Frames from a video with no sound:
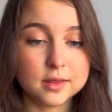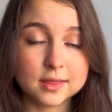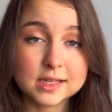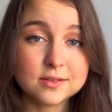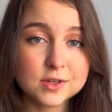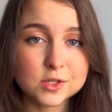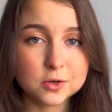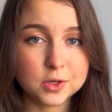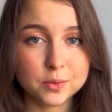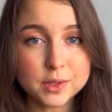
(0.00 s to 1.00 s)
this
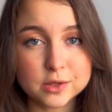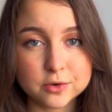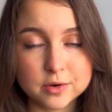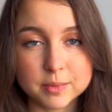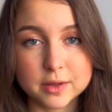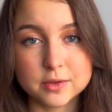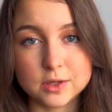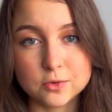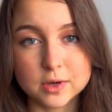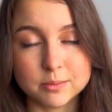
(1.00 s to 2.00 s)
video, you will learn about
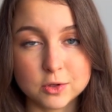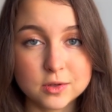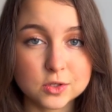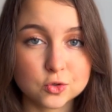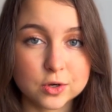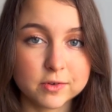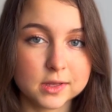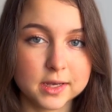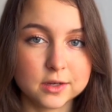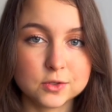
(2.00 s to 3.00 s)
the new
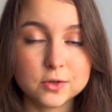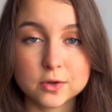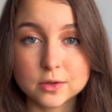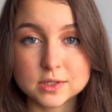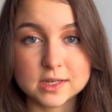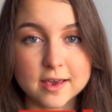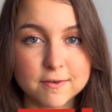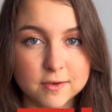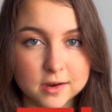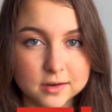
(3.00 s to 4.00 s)
community-driven layer 2 called
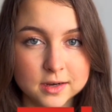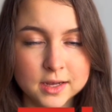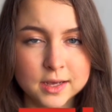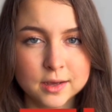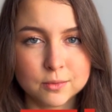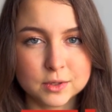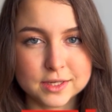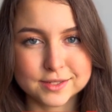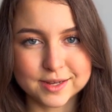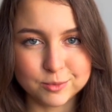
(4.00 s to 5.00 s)
ZKFair.
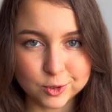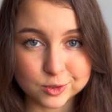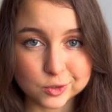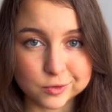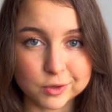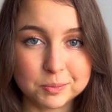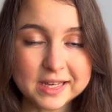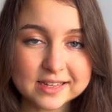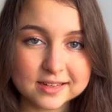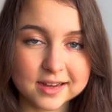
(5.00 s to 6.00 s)
What does community-driven
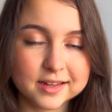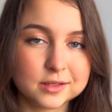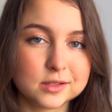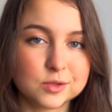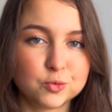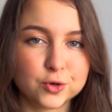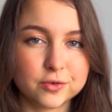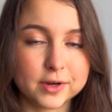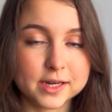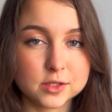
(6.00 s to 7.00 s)
mean? It is more
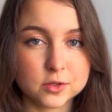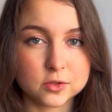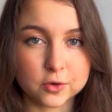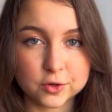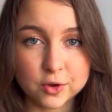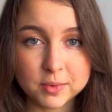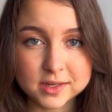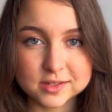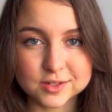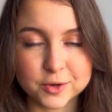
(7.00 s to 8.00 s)
in regards to
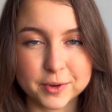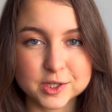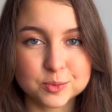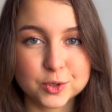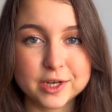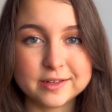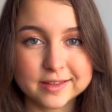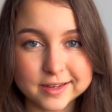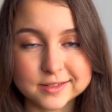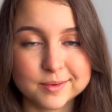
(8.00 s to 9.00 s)
tokenomics, so I'll
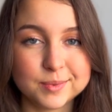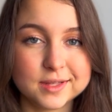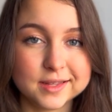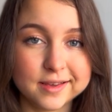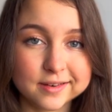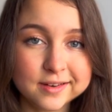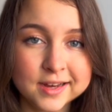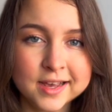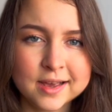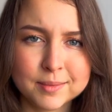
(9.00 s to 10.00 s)
explain that a bit later.
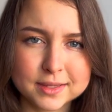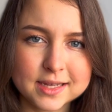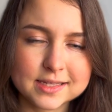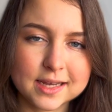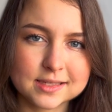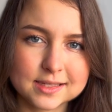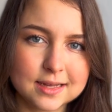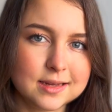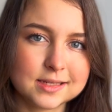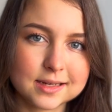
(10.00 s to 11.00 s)
But let's get
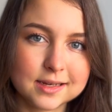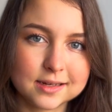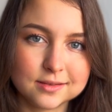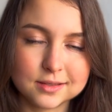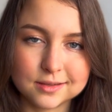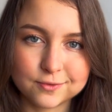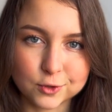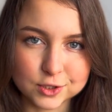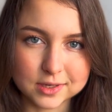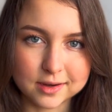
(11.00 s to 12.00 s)
slightly technical
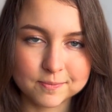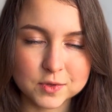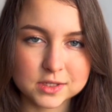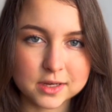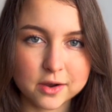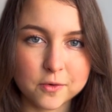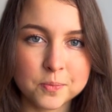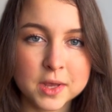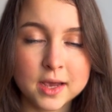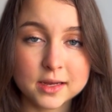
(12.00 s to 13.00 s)
firstly.
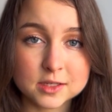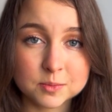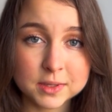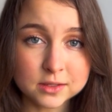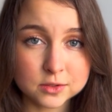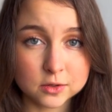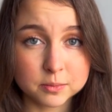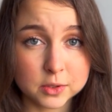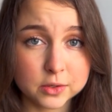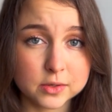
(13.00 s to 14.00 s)
So it is built
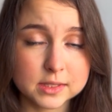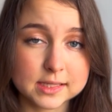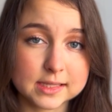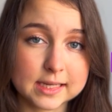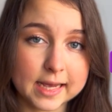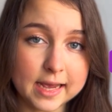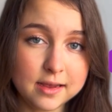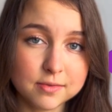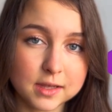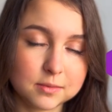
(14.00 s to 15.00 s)
on Polygon's
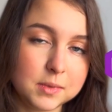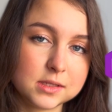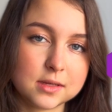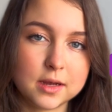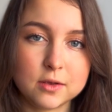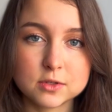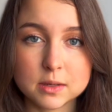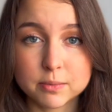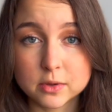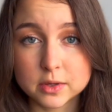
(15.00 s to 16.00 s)
SDK. That means they're
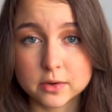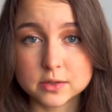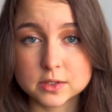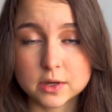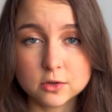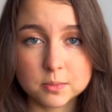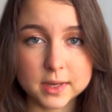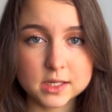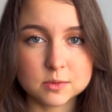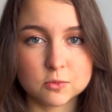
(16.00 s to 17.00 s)
using Polygon's
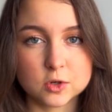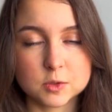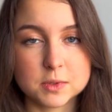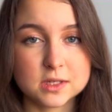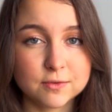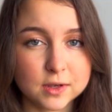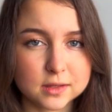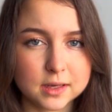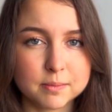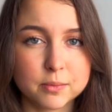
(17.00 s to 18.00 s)
codebase, more
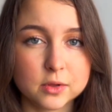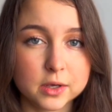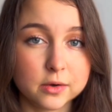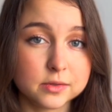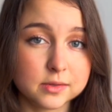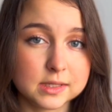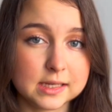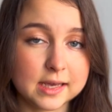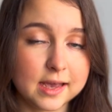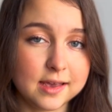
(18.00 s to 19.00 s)
specifically Polygon
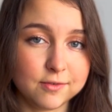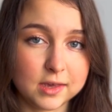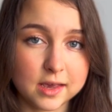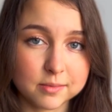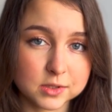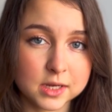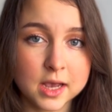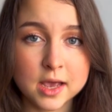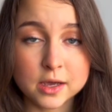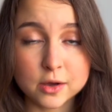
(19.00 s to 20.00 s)
ZK EVM's
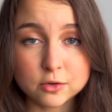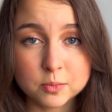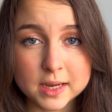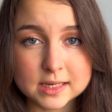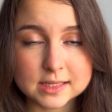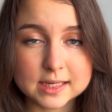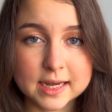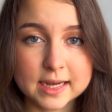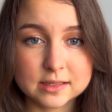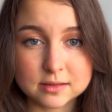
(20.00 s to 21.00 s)
codebase,
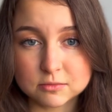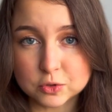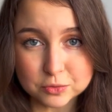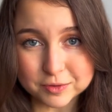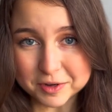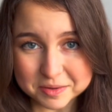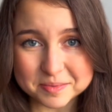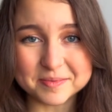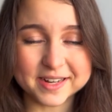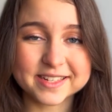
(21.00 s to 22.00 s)
and to
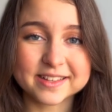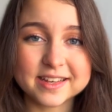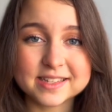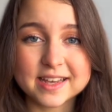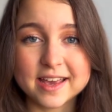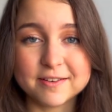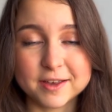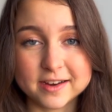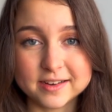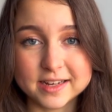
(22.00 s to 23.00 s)
develop practically
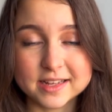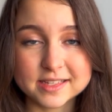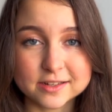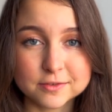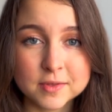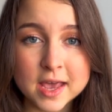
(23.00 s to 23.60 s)
ZKFair in itself.